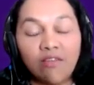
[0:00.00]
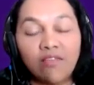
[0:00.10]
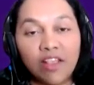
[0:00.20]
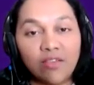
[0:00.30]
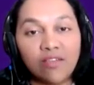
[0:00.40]
scarcity
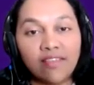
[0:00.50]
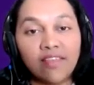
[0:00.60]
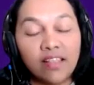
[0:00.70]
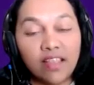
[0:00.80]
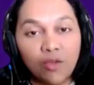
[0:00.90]
of
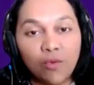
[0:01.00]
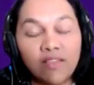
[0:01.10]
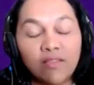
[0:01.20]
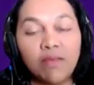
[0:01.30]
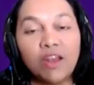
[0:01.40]
resources in the
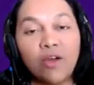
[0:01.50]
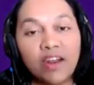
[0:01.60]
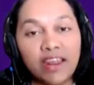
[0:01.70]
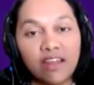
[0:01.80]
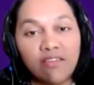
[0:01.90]
US, but
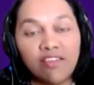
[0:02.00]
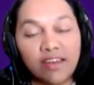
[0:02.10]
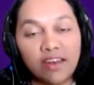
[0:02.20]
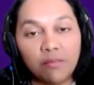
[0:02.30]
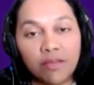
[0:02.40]
your
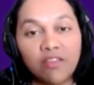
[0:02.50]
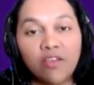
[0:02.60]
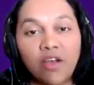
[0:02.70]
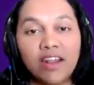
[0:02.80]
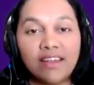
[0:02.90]
innovation
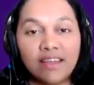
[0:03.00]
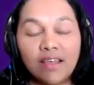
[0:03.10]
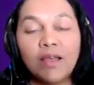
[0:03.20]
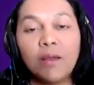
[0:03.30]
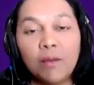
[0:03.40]
depends on
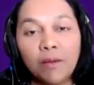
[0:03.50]
it?